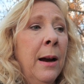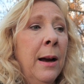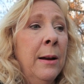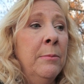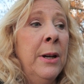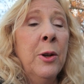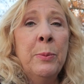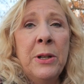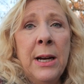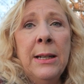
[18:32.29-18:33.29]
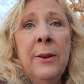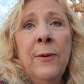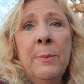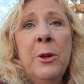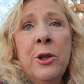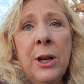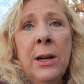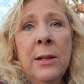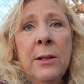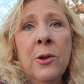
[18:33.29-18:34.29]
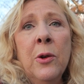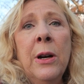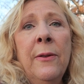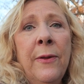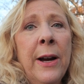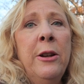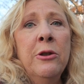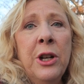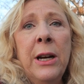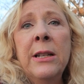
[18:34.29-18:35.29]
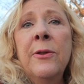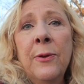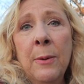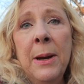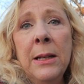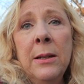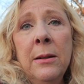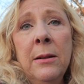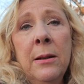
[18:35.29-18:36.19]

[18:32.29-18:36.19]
either protect it from your chickens or confine your chickens from it.